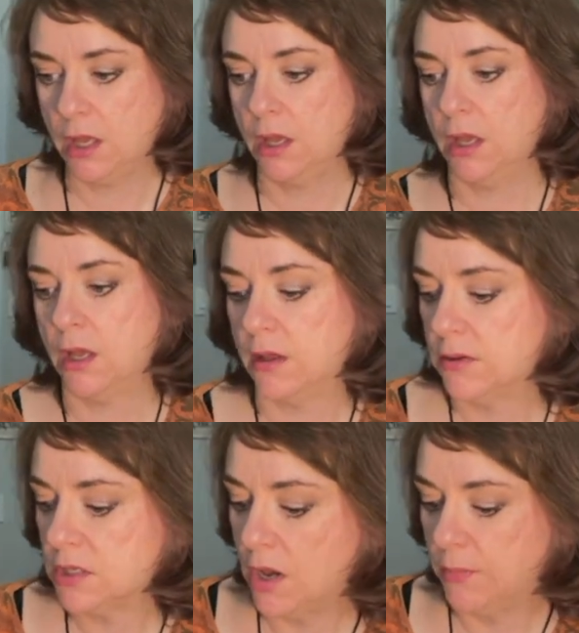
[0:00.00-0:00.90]
Uh,
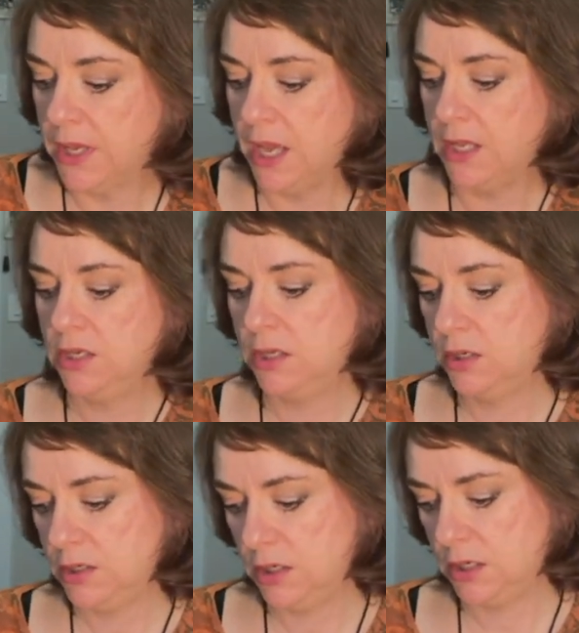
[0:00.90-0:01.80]
Tom
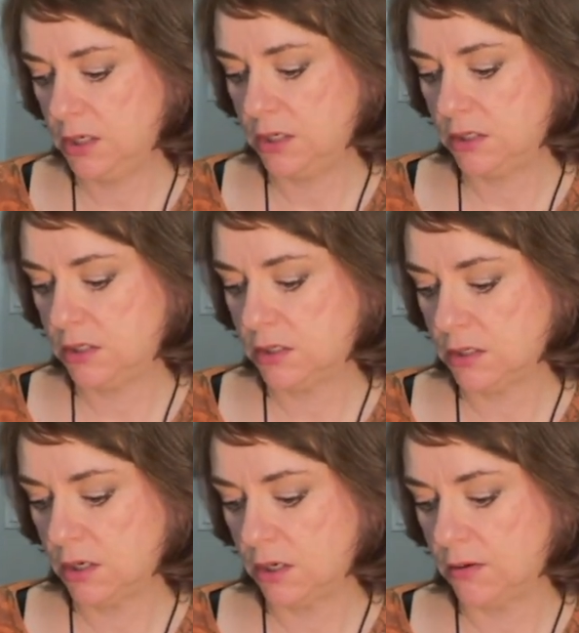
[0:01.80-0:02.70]
Kenyon is,
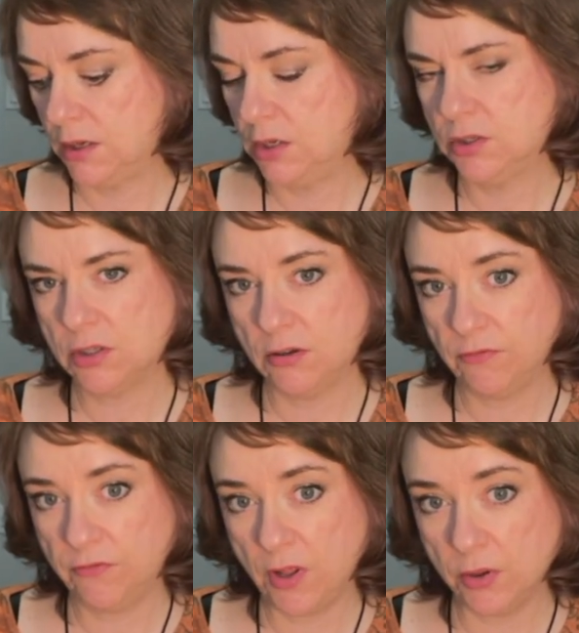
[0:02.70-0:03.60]
uh, I used to
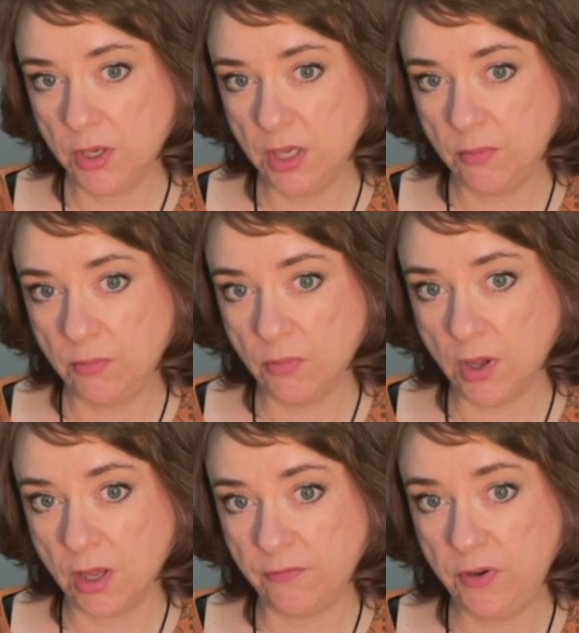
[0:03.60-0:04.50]
follow him
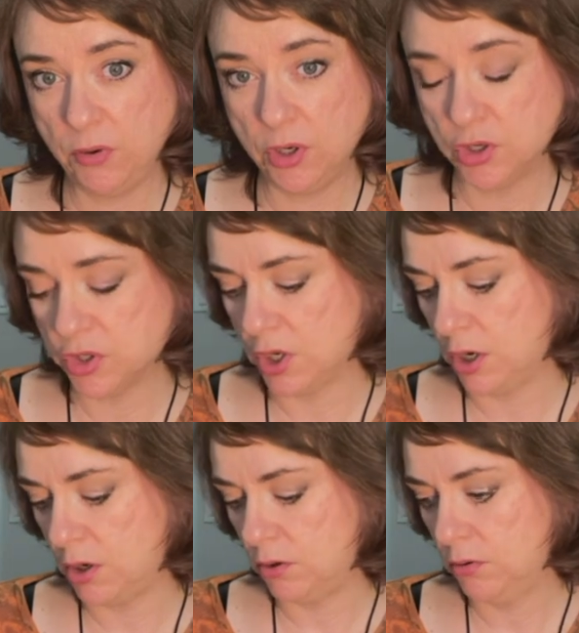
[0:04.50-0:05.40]
a few years
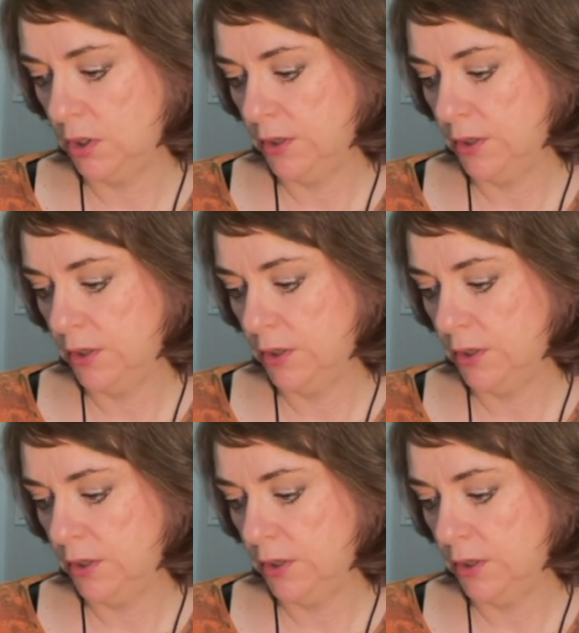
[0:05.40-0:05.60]
ago.